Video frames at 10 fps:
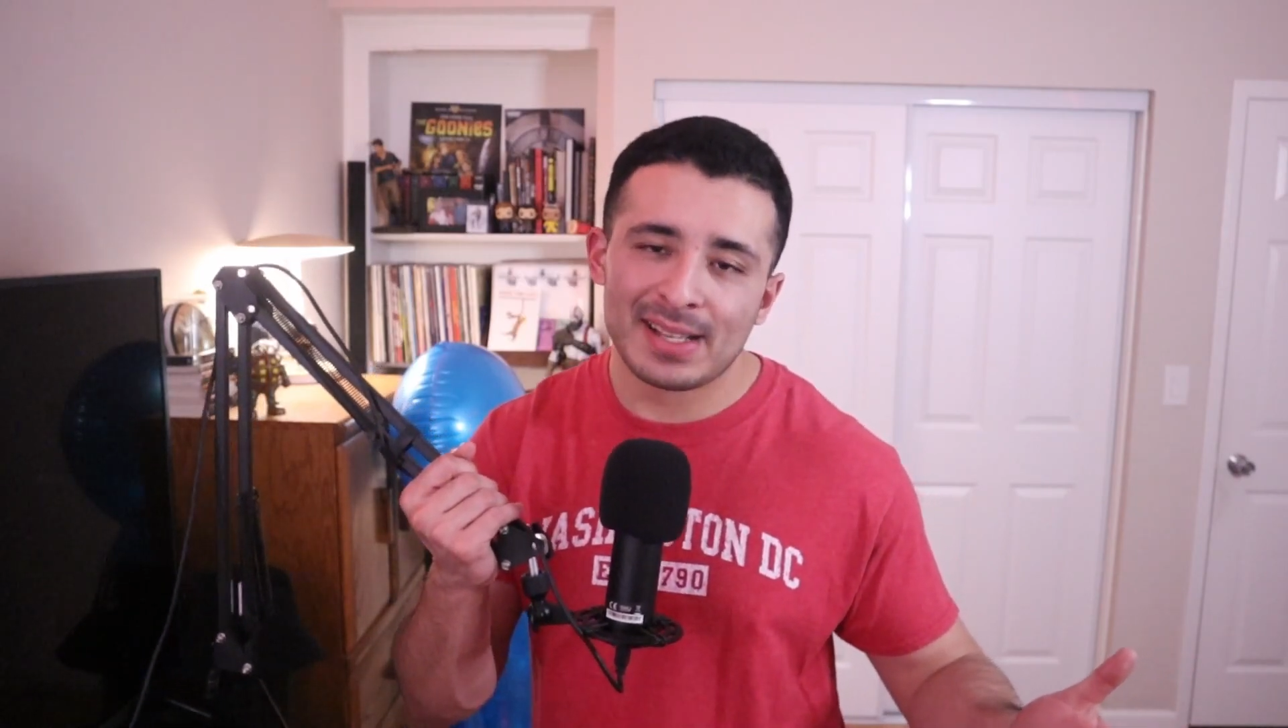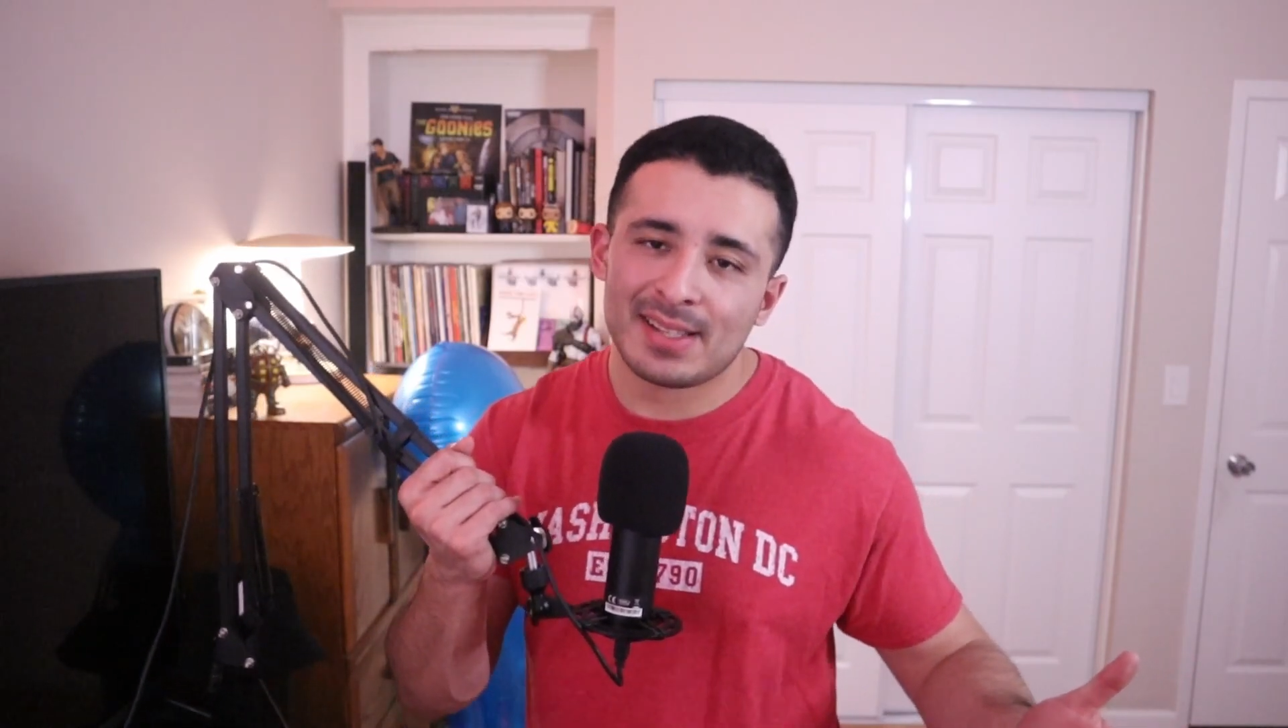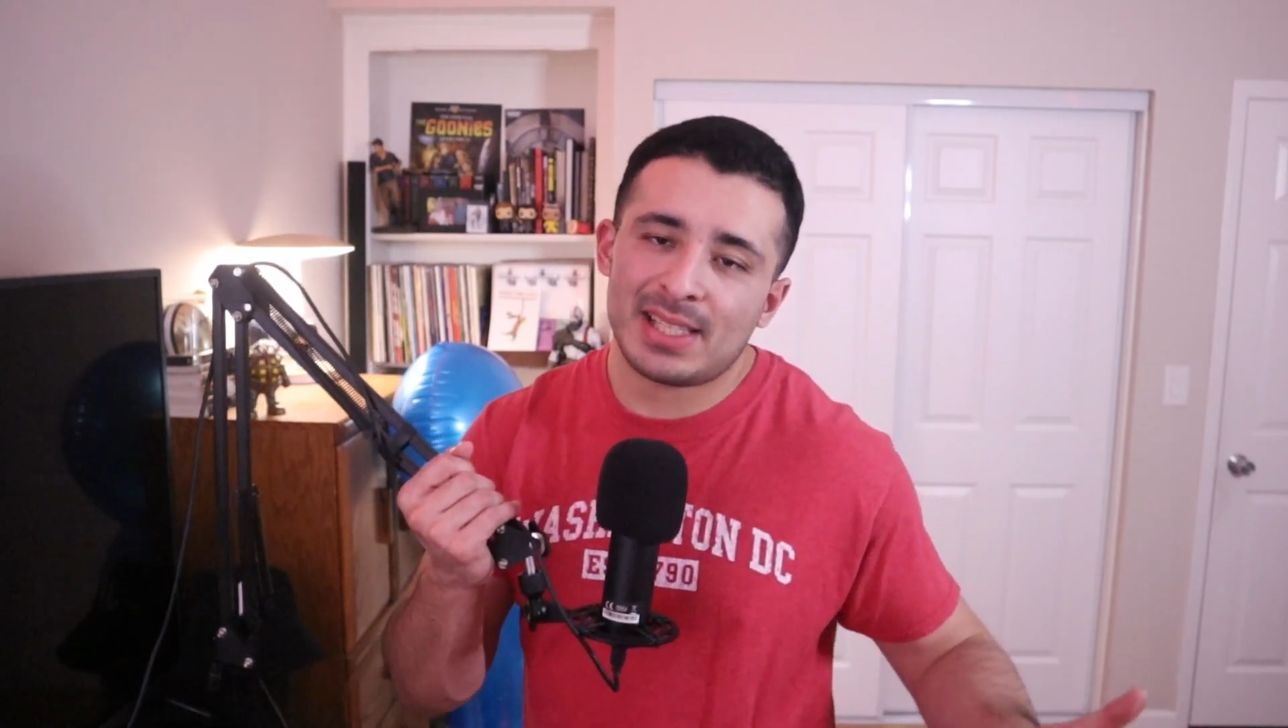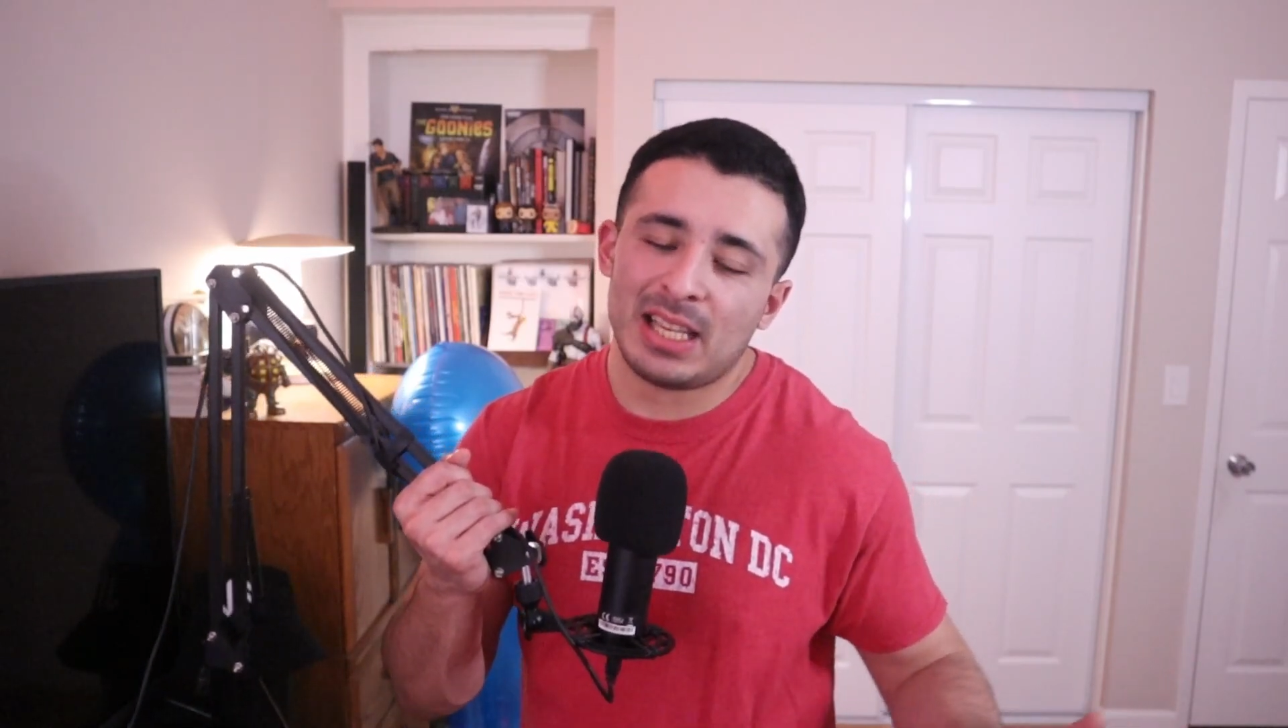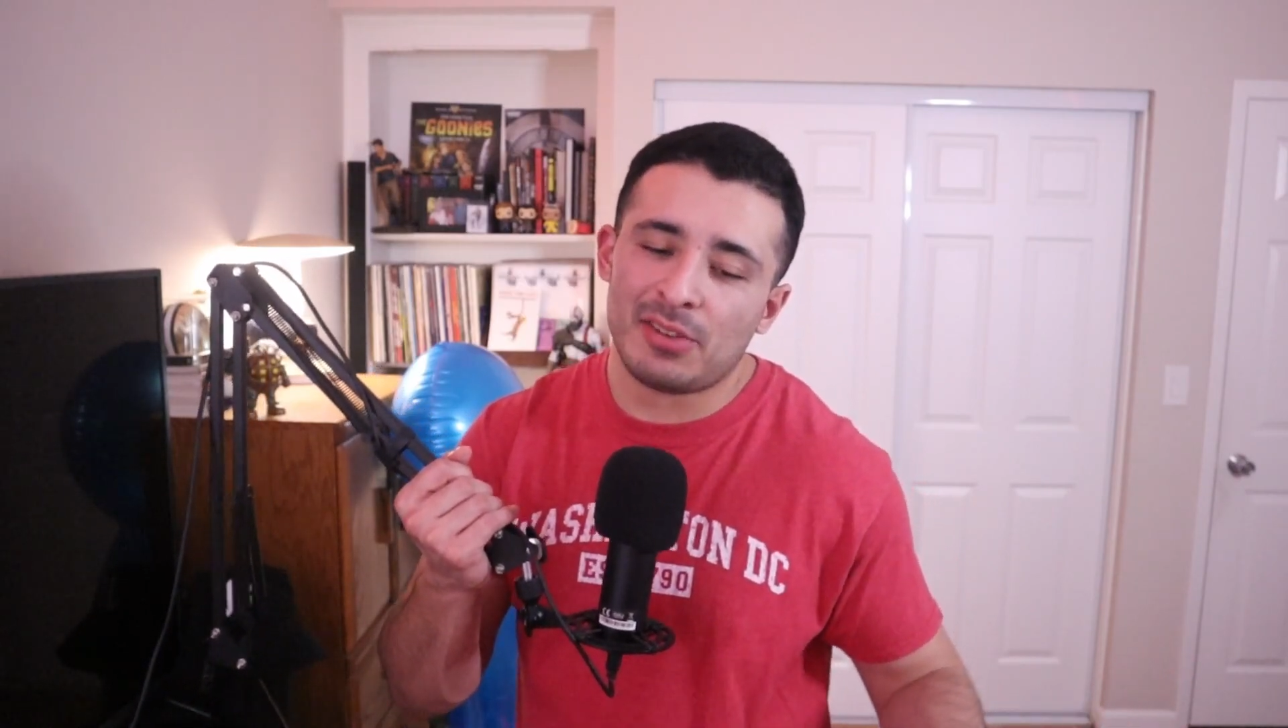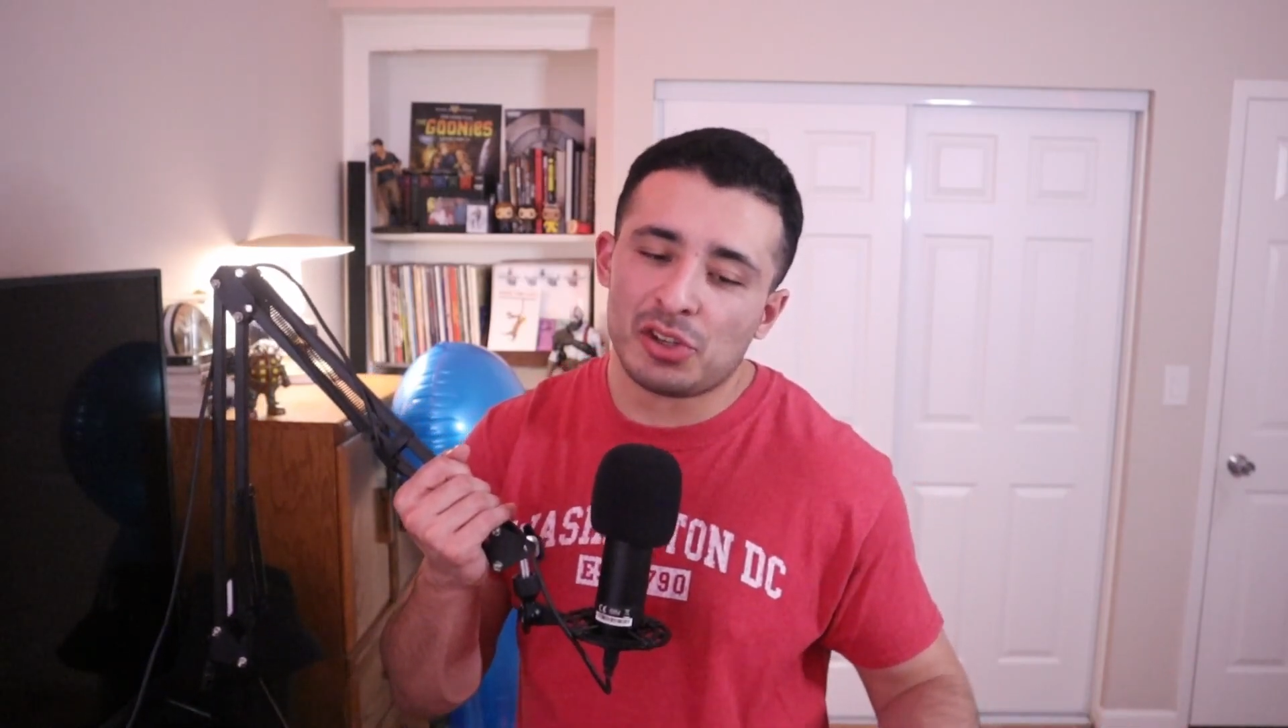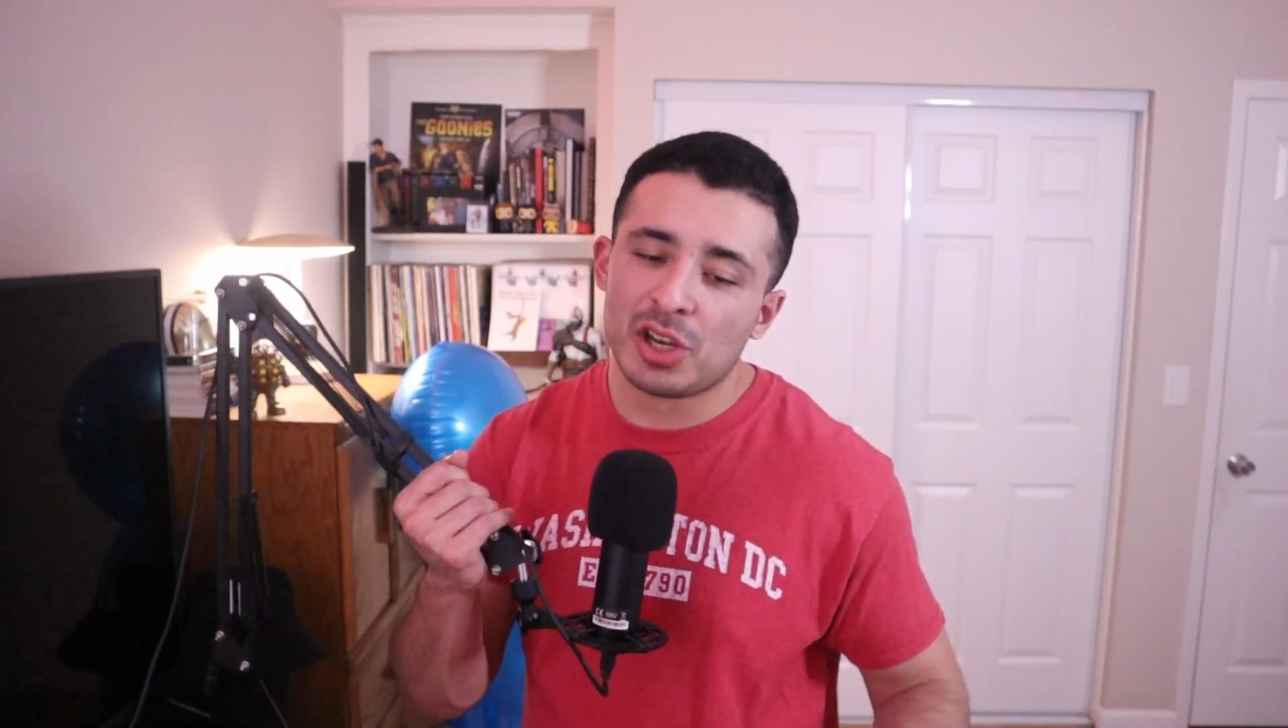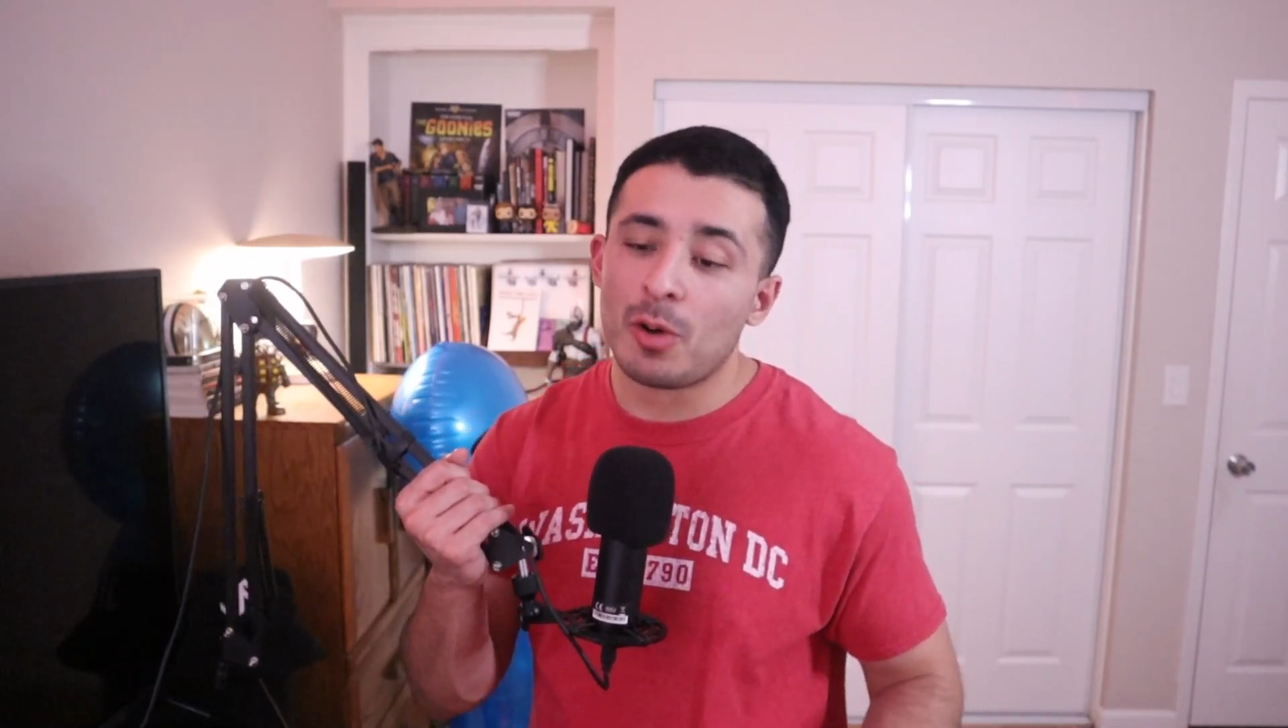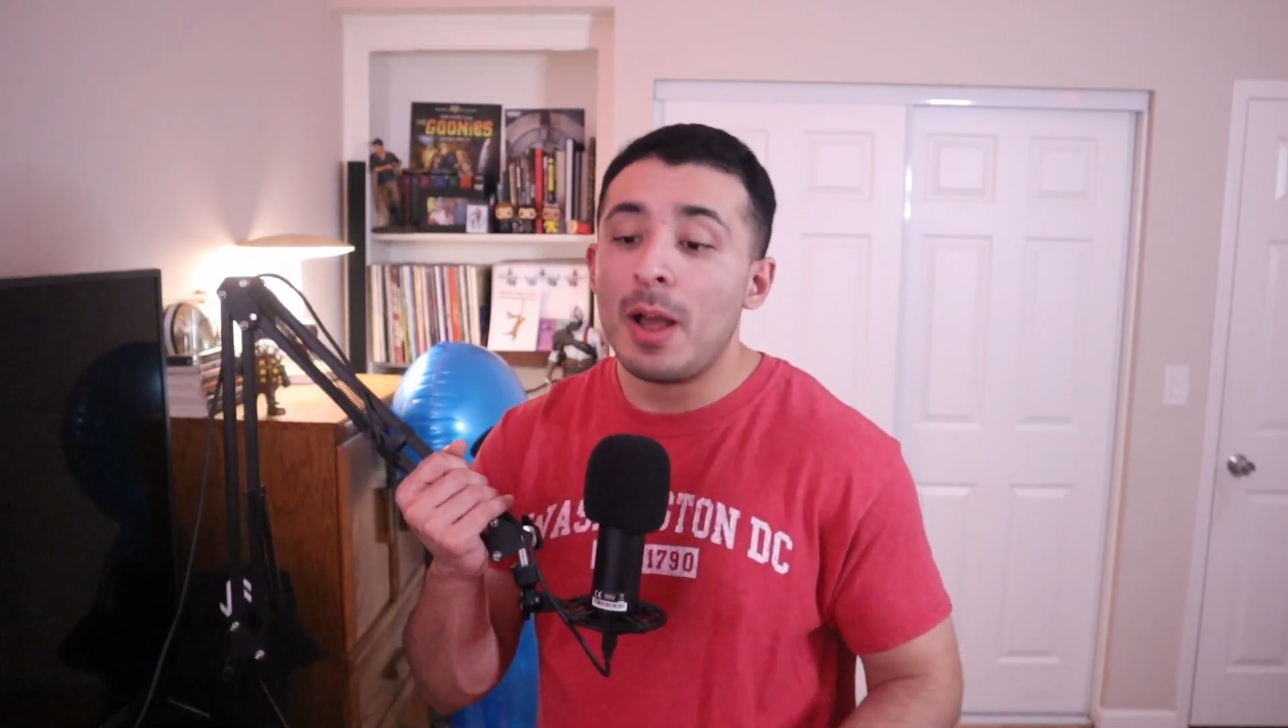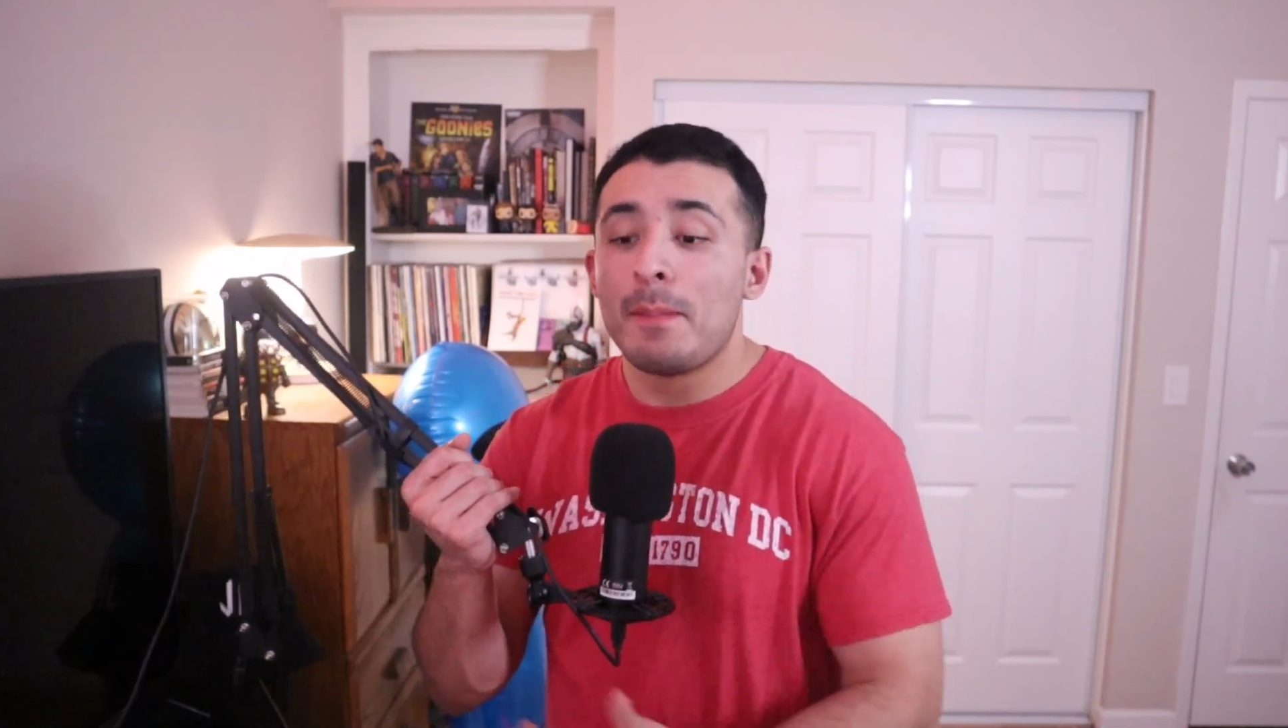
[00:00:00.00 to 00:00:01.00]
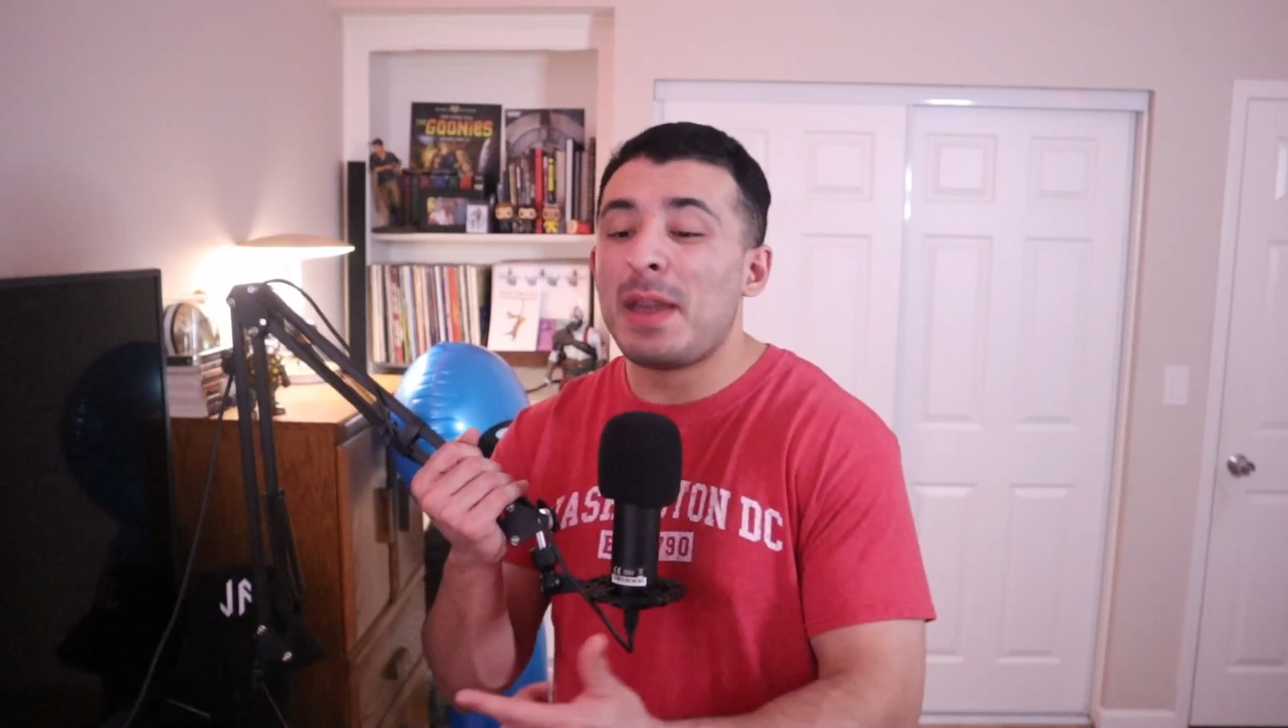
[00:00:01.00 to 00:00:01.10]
it's a TV show.